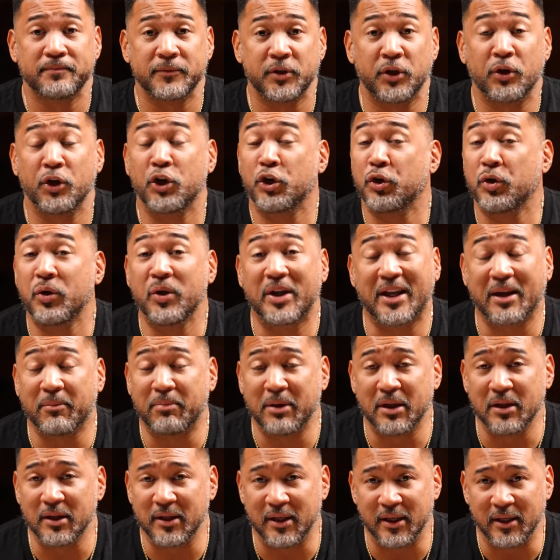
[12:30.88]
your unique
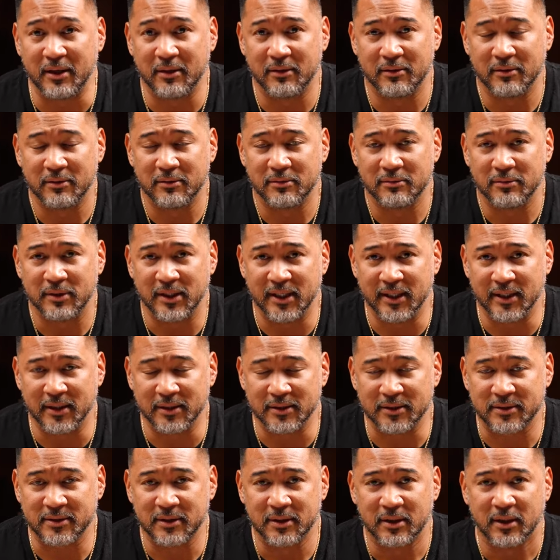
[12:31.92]
ability
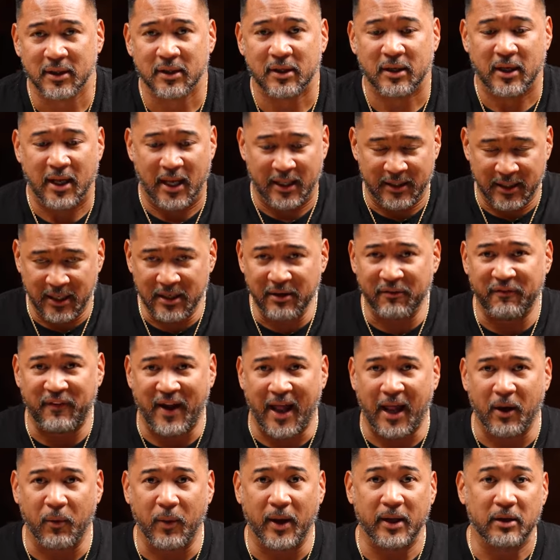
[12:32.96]
is, and then
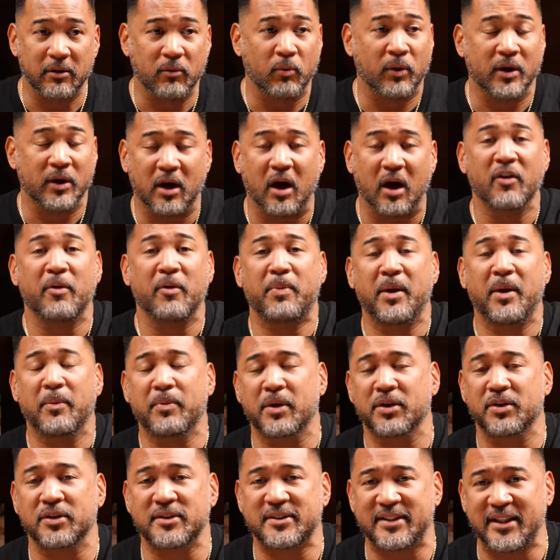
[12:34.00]
evaluate what other people
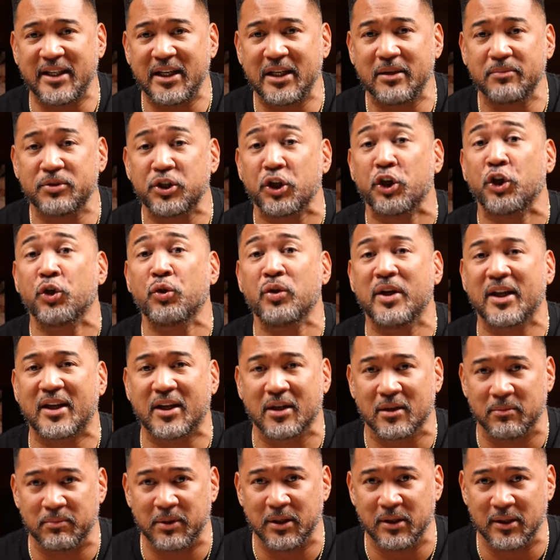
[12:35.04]
on your team's unique
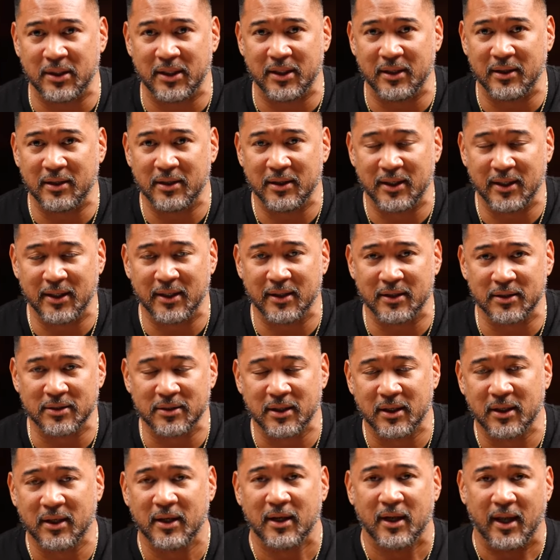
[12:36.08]
ability is.
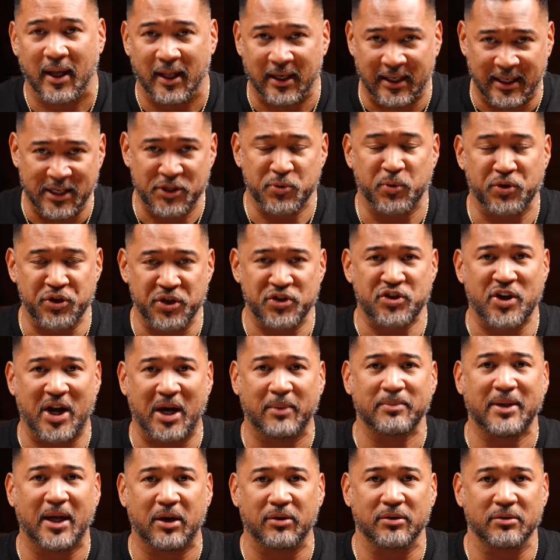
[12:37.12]
And guess what your
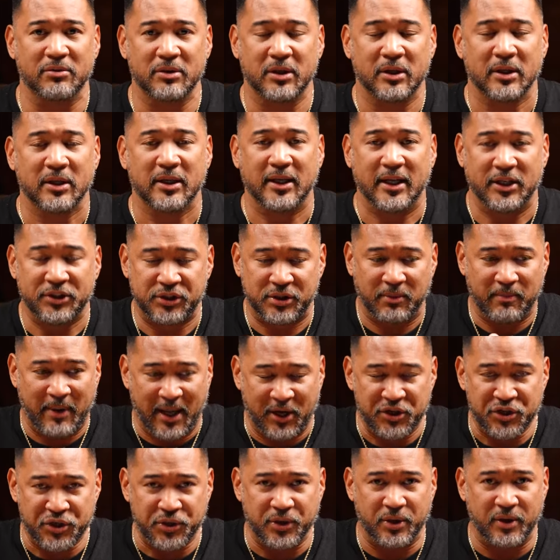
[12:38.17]
job now is to
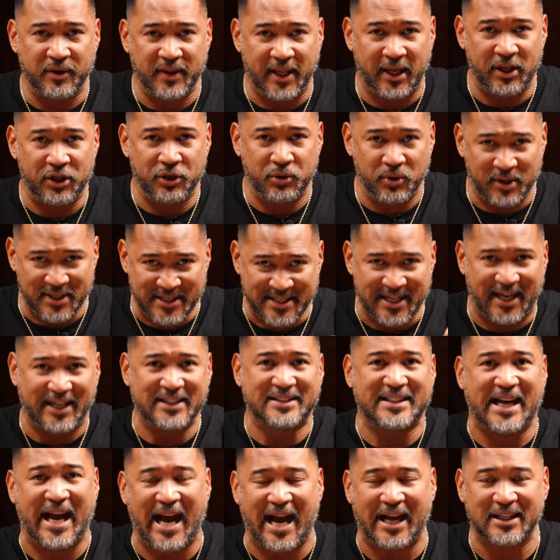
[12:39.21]
make sure that you assign
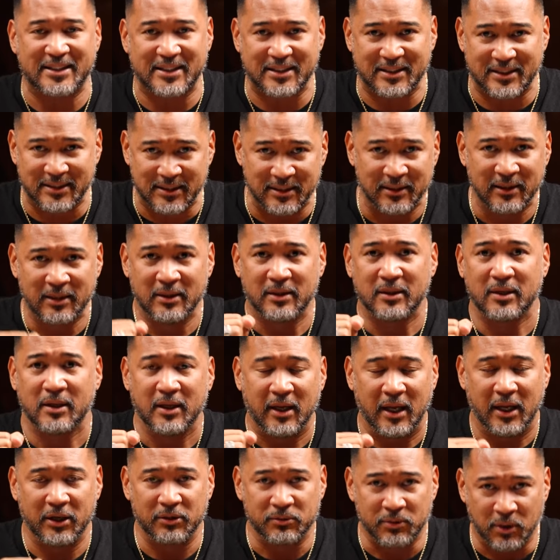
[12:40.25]
tasks
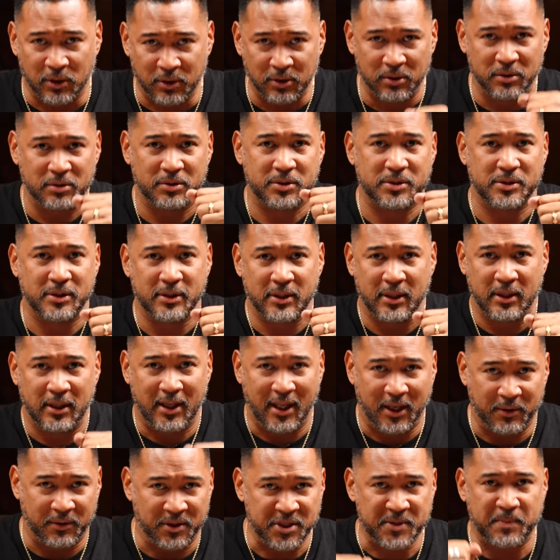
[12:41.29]
and roles
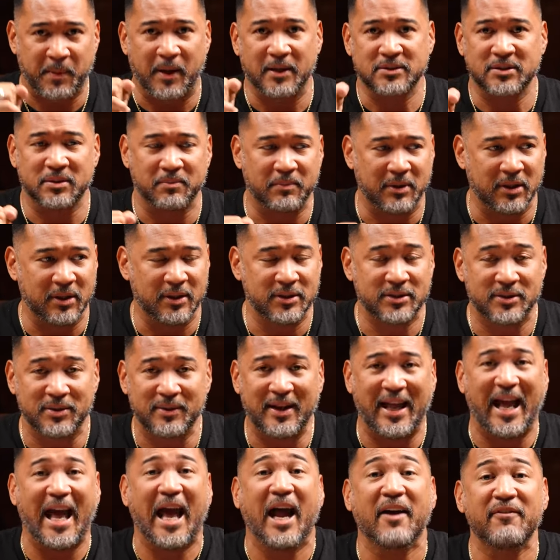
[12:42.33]
and responsibilities to
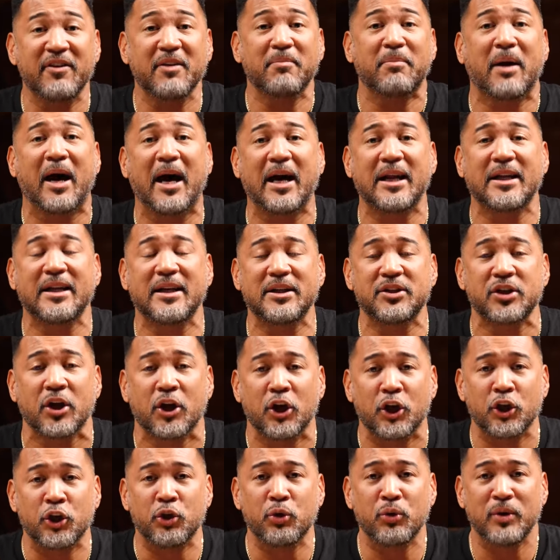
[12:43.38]
everybody's
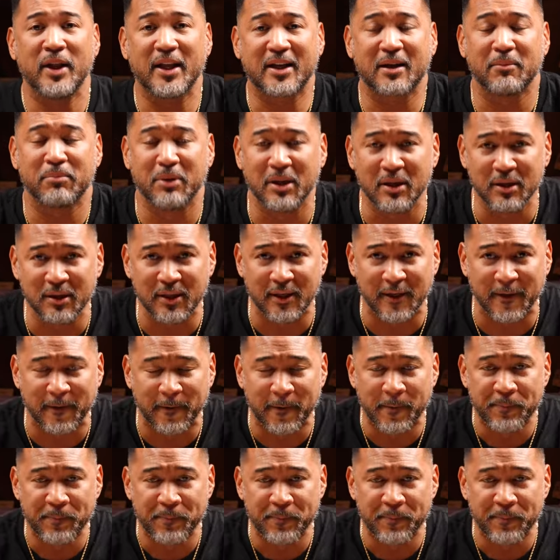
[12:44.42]
unique ability.